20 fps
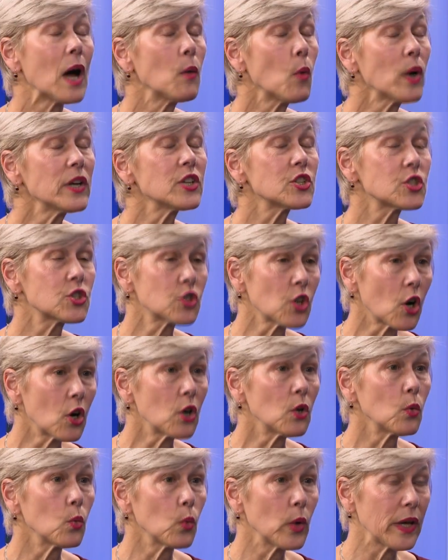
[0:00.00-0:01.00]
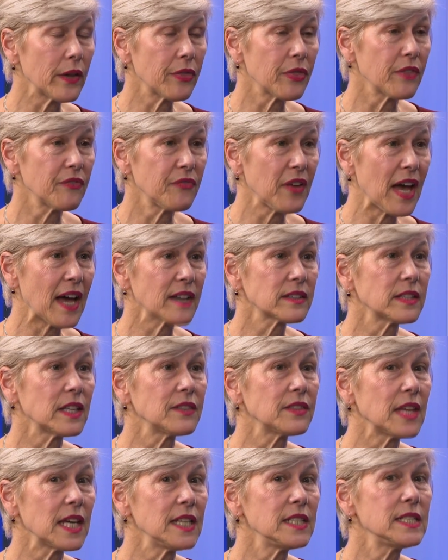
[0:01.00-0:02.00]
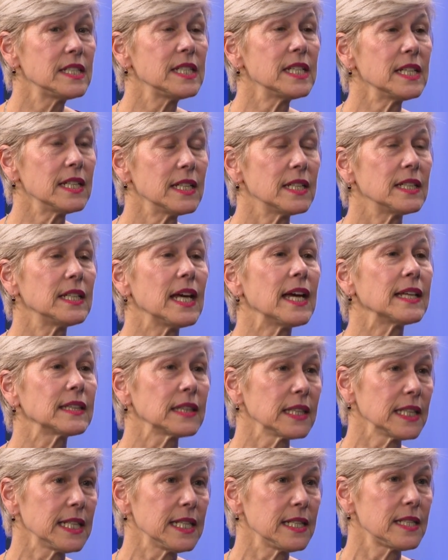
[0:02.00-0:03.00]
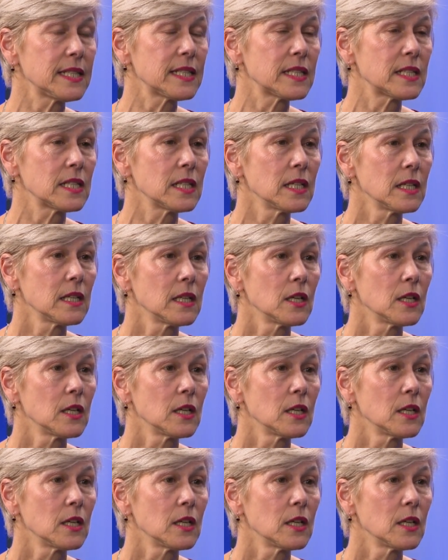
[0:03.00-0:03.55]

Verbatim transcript: want to start with the fact that they did at least